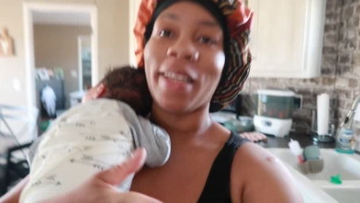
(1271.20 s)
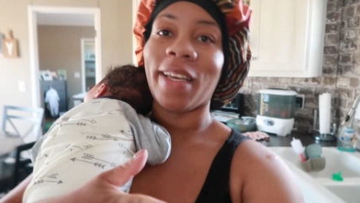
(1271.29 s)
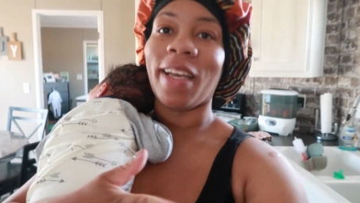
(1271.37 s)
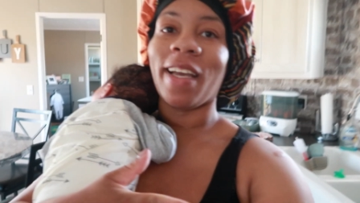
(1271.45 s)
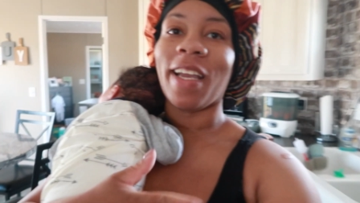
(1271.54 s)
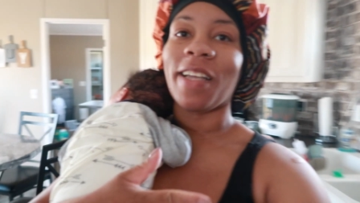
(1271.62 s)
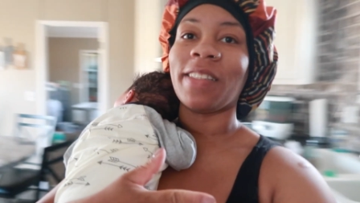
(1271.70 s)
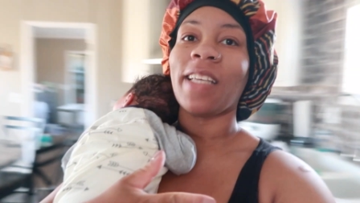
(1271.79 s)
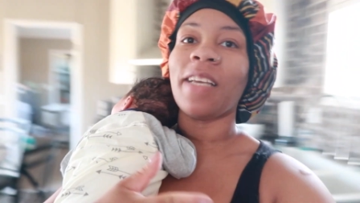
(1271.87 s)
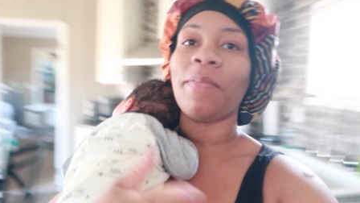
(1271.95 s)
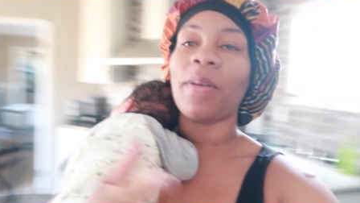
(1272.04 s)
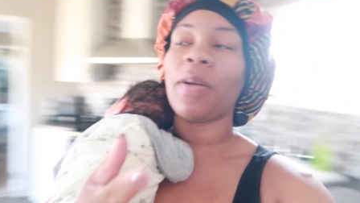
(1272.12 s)
yeah,
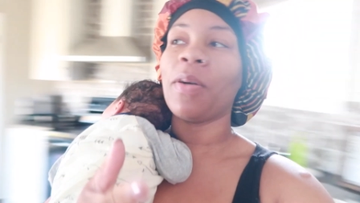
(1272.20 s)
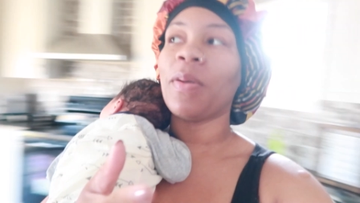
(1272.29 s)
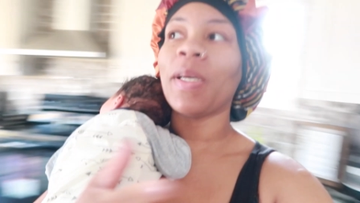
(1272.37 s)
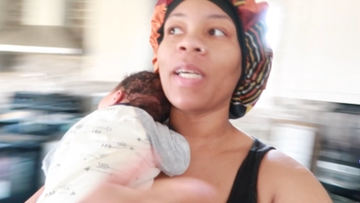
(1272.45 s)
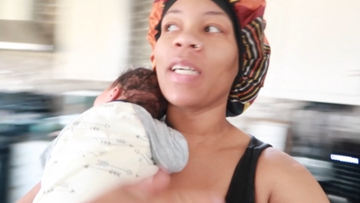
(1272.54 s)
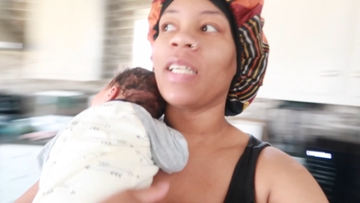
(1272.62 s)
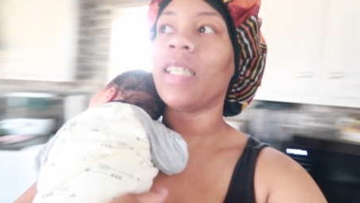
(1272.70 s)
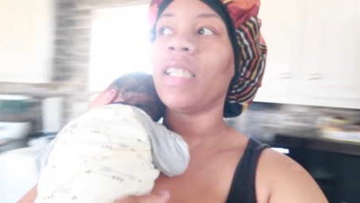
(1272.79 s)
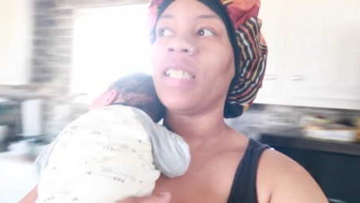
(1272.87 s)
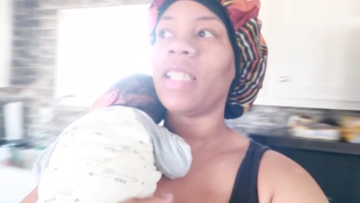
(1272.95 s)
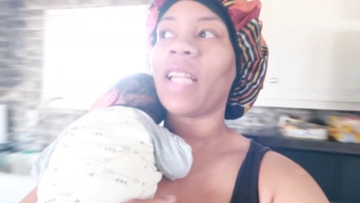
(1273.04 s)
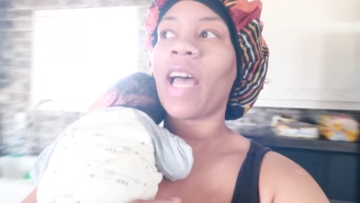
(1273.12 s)
everything been going
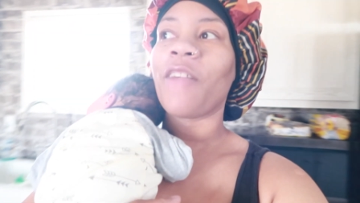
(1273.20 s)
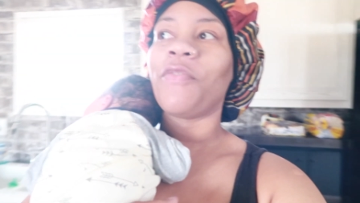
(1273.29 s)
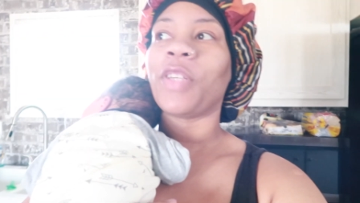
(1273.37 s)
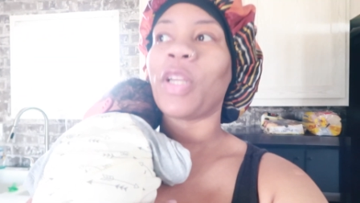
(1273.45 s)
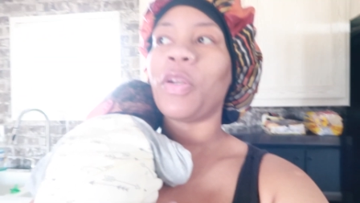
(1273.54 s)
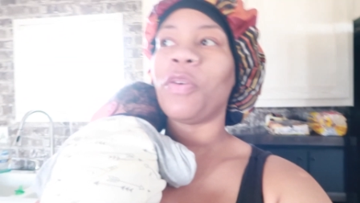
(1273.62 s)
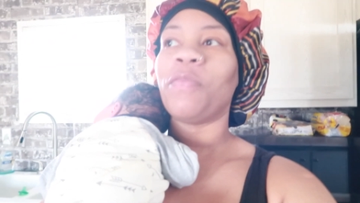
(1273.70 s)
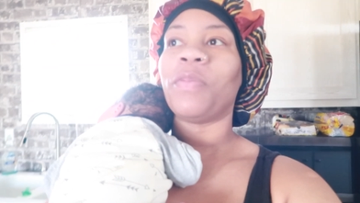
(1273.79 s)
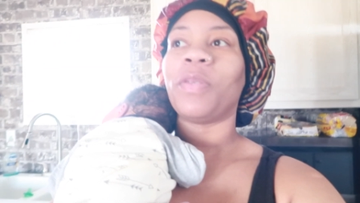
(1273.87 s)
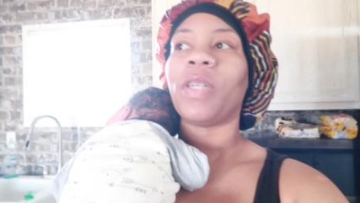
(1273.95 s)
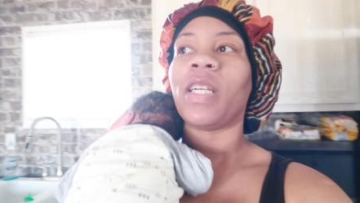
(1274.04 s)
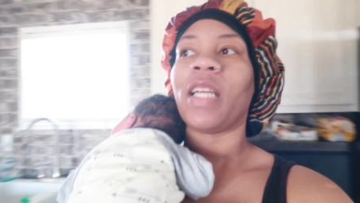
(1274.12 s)
good. Life with a
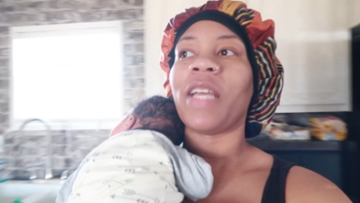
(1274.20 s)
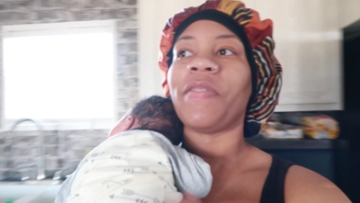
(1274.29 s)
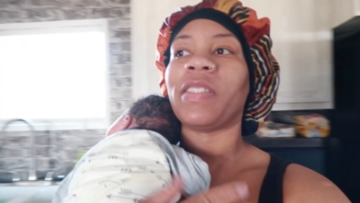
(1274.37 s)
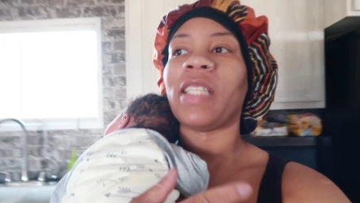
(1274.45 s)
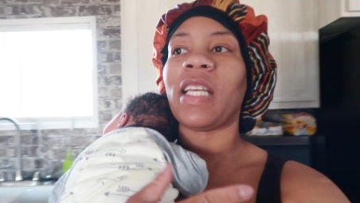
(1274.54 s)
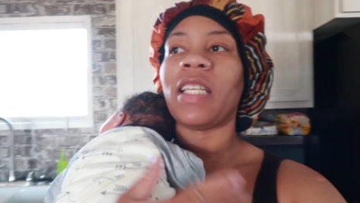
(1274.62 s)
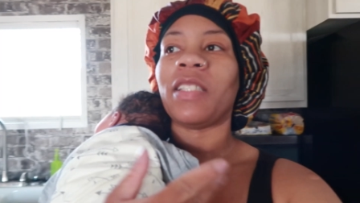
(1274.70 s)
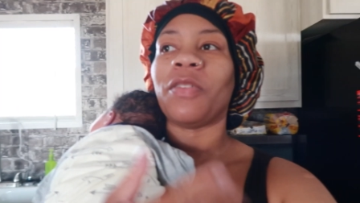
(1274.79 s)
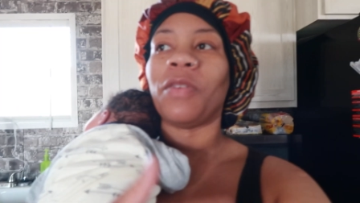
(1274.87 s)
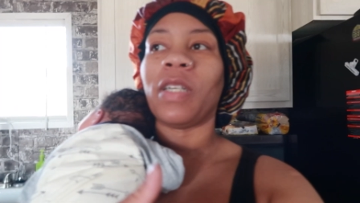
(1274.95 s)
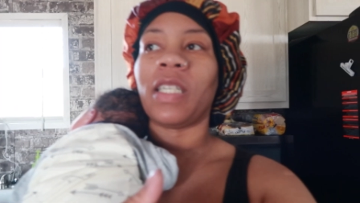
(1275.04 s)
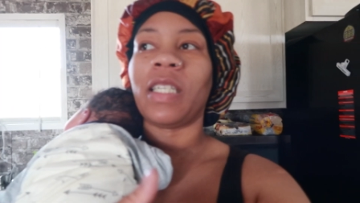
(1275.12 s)
newborn, everything's
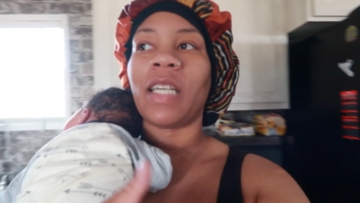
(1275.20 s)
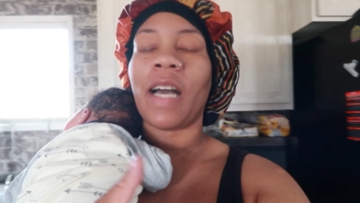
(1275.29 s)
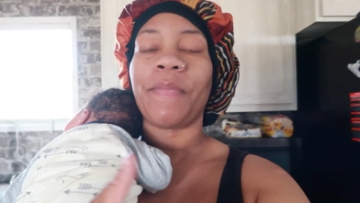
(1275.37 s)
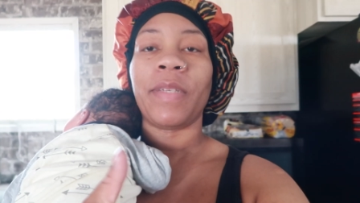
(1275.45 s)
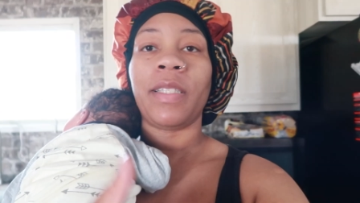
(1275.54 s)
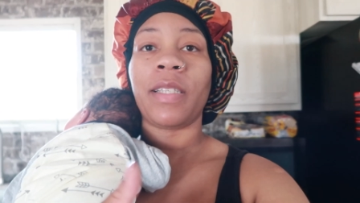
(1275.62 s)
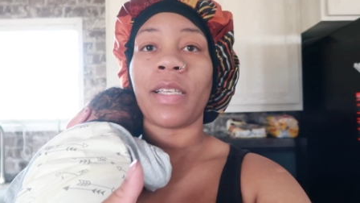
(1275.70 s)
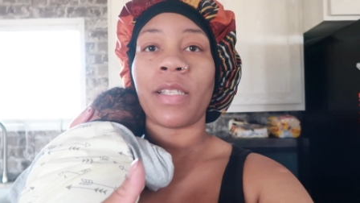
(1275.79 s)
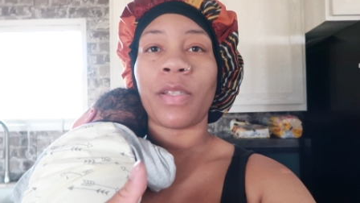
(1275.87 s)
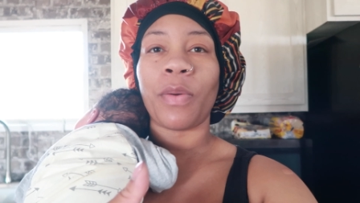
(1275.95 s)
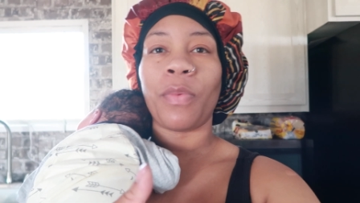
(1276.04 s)
going good. I'm adjusting